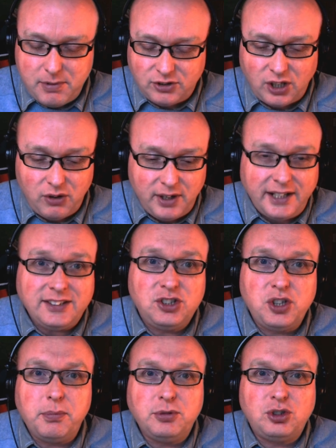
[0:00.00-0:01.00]
So let's
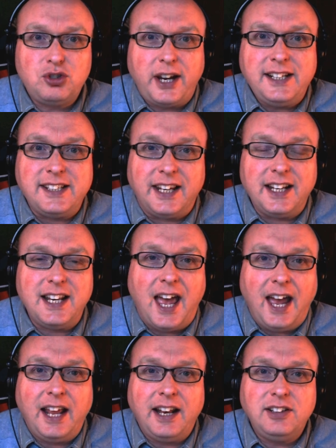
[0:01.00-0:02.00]
jump straight in
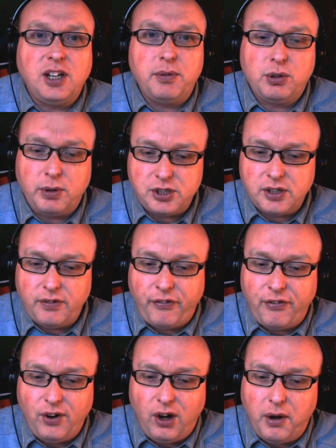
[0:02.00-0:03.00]
and go with a question
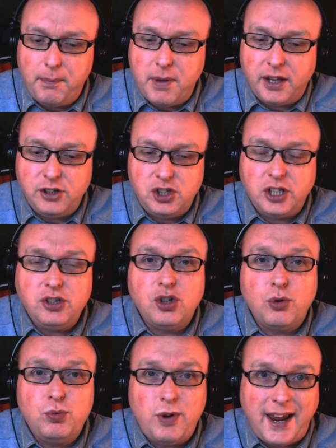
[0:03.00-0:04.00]
from
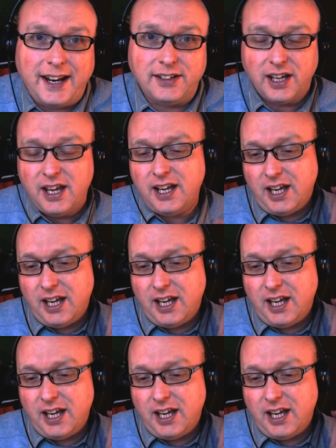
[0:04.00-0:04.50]
Ginger Red.